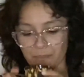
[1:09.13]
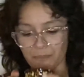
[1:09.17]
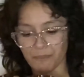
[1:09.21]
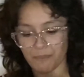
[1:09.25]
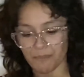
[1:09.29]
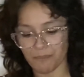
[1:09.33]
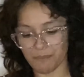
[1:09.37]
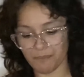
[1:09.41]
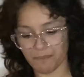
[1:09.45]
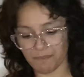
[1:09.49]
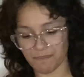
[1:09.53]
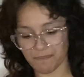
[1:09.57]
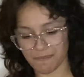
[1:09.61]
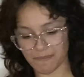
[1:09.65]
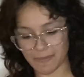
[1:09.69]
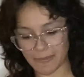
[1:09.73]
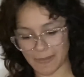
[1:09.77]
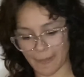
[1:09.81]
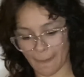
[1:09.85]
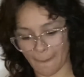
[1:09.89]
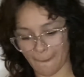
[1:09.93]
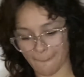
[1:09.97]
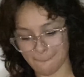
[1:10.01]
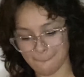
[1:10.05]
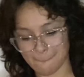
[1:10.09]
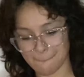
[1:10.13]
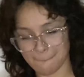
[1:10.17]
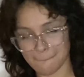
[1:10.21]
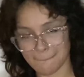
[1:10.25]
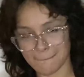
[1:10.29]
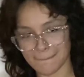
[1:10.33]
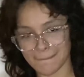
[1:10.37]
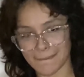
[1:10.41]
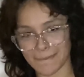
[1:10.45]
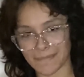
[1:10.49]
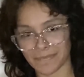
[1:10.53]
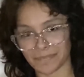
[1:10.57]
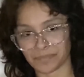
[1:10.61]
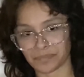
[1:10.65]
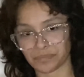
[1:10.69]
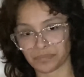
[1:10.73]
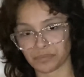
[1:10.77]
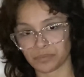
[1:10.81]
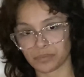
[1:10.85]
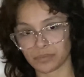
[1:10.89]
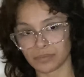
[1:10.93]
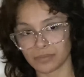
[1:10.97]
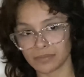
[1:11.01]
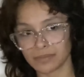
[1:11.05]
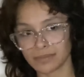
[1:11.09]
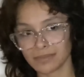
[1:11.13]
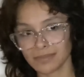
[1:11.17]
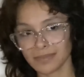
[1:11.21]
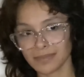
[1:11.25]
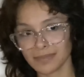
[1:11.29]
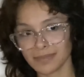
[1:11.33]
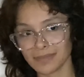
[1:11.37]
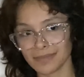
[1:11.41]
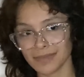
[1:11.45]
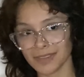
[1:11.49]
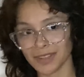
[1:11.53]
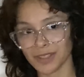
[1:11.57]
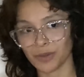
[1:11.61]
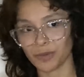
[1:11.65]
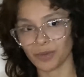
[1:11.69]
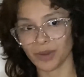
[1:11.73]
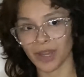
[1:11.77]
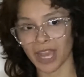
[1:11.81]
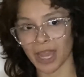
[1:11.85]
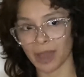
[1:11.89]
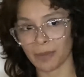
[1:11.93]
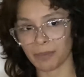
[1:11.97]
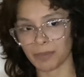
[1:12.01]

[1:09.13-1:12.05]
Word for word: to hear some news? So at my old